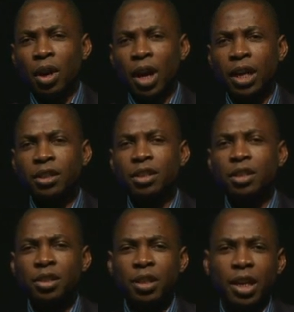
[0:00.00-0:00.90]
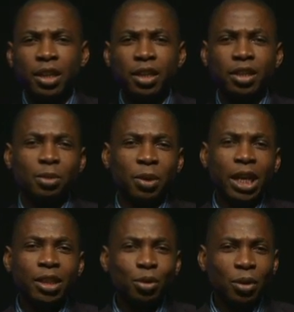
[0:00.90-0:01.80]
As it is said, it is
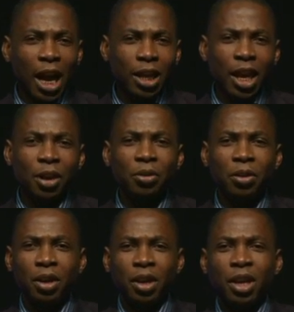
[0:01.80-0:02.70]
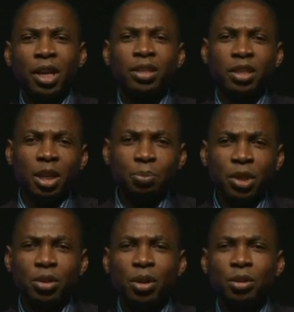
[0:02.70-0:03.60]
better to allow a
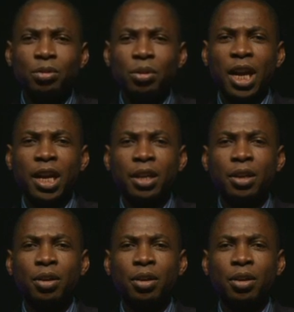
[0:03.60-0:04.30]
sleeping dog to lie.